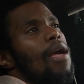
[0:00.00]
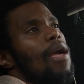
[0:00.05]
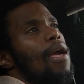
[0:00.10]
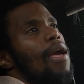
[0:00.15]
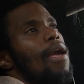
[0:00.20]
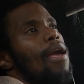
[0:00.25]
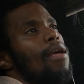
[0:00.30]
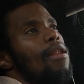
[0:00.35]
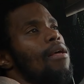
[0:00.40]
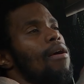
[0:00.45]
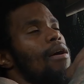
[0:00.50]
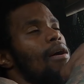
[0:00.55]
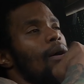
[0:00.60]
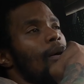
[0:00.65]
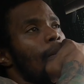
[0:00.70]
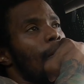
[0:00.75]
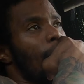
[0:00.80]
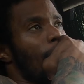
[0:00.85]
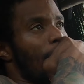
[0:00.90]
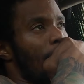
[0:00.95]
and
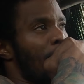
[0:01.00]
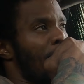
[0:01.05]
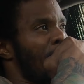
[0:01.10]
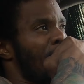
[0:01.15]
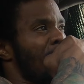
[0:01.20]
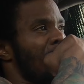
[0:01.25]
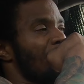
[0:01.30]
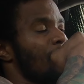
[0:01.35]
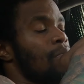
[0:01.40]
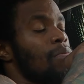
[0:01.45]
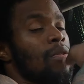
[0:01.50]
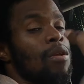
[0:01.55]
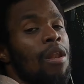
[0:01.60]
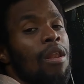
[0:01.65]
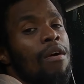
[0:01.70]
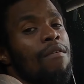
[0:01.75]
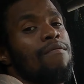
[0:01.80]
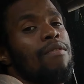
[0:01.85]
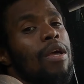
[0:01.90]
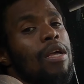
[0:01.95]
um, the
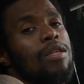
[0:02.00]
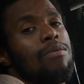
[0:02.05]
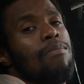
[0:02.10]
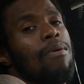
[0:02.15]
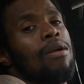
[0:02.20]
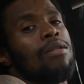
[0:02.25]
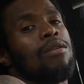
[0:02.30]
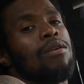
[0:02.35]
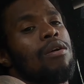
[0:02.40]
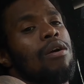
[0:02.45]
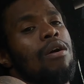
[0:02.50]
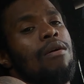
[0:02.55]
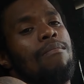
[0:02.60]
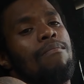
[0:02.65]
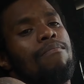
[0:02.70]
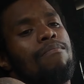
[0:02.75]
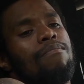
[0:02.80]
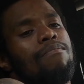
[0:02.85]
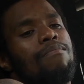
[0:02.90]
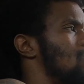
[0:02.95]
love that's about to come.